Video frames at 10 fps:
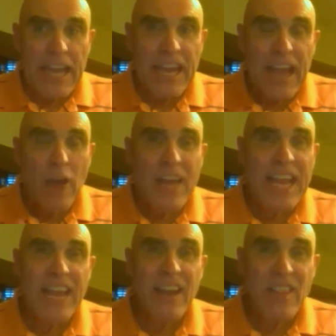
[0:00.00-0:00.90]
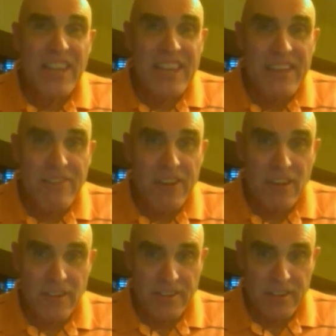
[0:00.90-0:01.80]
in how to handle the
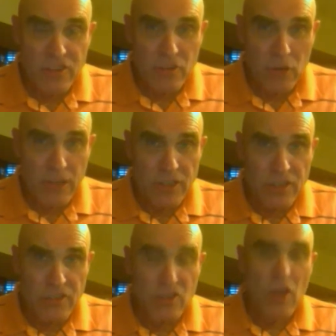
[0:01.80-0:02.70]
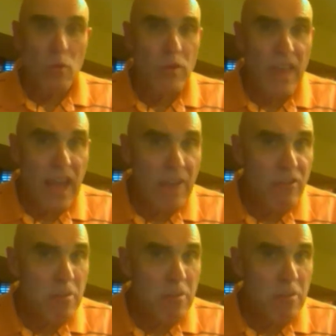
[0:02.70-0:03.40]
difficult situations where they have to